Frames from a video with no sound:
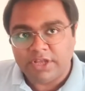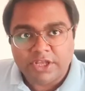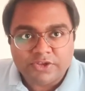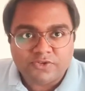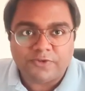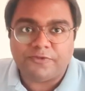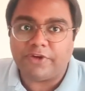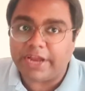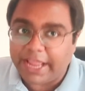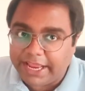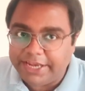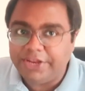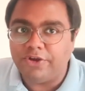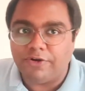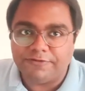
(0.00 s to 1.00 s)
So for
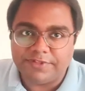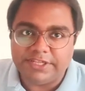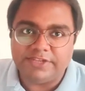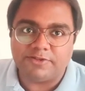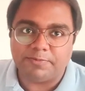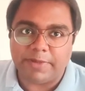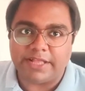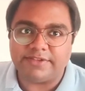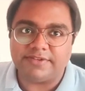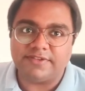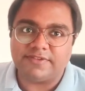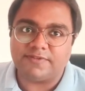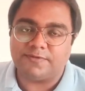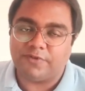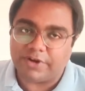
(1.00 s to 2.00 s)
any of these
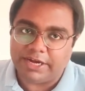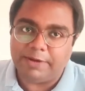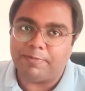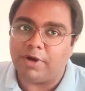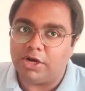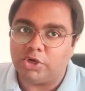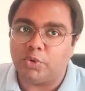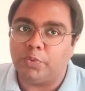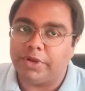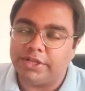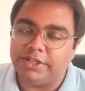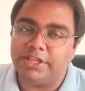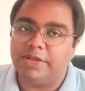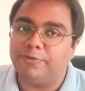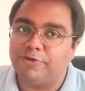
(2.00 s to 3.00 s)
matches for Nepal to win,
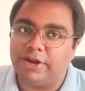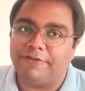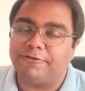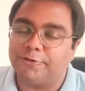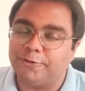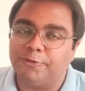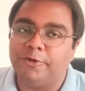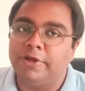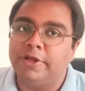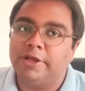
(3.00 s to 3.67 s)
they would have to